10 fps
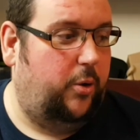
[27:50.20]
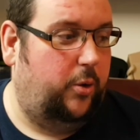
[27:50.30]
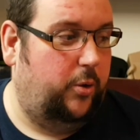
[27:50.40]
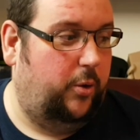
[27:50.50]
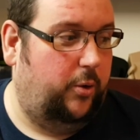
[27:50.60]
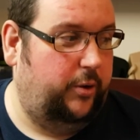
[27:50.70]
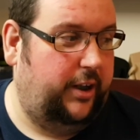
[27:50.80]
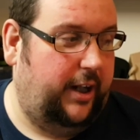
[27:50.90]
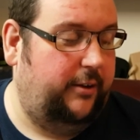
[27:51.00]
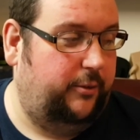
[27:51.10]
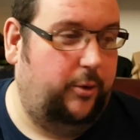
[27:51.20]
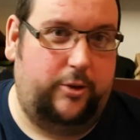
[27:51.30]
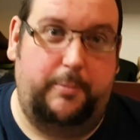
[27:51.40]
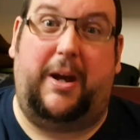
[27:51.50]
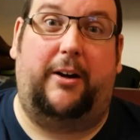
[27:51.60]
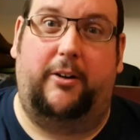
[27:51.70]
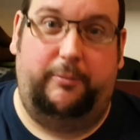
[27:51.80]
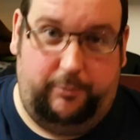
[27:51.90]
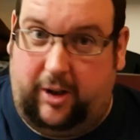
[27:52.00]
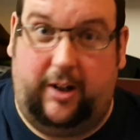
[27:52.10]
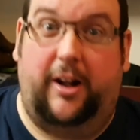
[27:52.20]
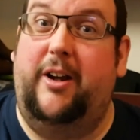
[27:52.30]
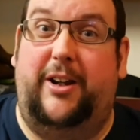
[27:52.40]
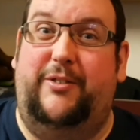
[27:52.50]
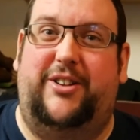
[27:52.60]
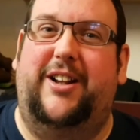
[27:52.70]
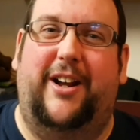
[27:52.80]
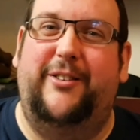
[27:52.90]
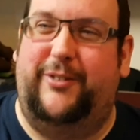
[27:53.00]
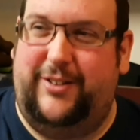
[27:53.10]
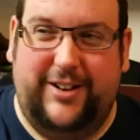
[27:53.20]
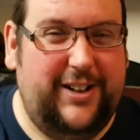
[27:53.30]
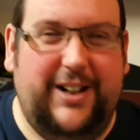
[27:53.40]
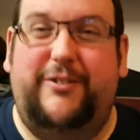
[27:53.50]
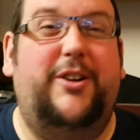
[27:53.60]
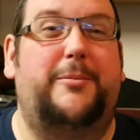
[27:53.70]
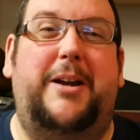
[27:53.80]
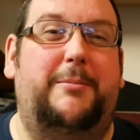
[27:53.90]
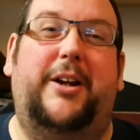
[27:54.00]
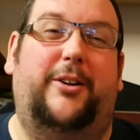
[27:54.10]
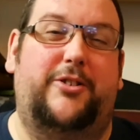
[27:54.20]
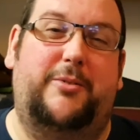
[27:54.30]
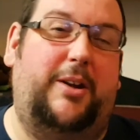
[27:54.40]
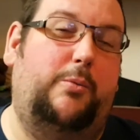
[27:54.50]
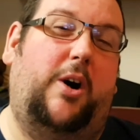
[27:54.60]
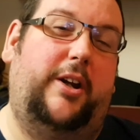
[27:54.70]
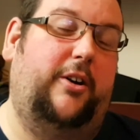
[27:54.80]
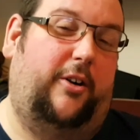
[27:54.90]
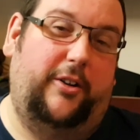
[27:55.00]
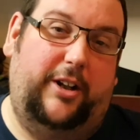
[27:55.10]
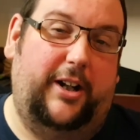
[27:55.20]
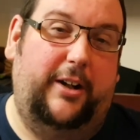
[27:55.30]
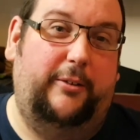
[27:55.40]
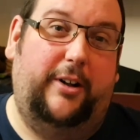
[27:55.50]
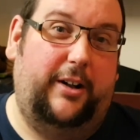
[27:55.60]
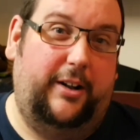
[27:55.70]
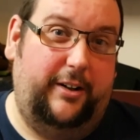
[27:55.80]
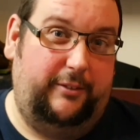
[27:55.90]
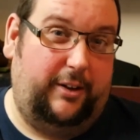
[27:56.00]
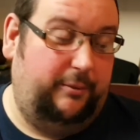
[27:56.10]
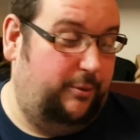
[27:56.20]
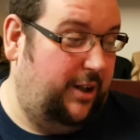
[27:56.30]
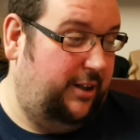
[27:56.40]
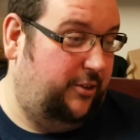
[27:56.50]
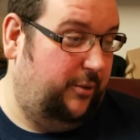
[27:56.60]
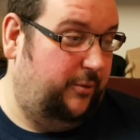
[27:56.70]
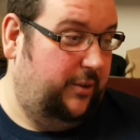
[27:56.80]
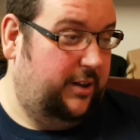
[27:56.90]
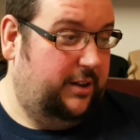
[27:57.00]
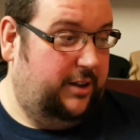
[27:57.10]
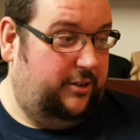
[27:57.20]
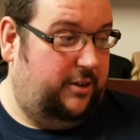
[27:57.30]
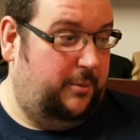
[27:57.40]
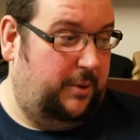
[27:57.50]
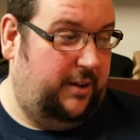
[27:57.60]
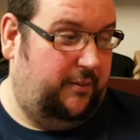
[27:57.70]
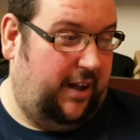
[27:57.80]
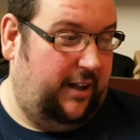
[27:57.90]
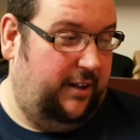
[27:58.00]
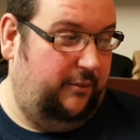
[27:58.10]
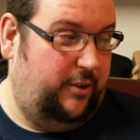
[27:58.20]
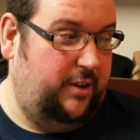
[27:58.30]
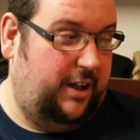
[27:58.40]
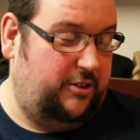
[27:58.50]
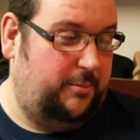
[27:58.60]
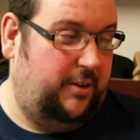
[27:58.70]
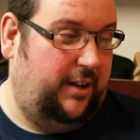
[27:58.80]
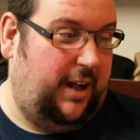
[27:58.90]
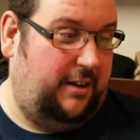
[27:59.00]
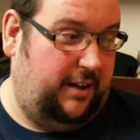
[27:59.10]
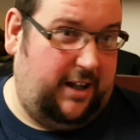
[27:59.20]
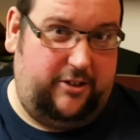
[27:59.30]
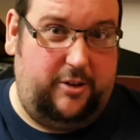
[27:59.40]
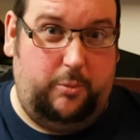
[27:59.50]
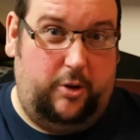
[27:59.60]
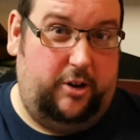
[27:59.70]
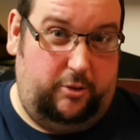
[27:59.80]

or to better our lives. If you can make money on something, why not? I really sort of do believe that. And if you can get something less than what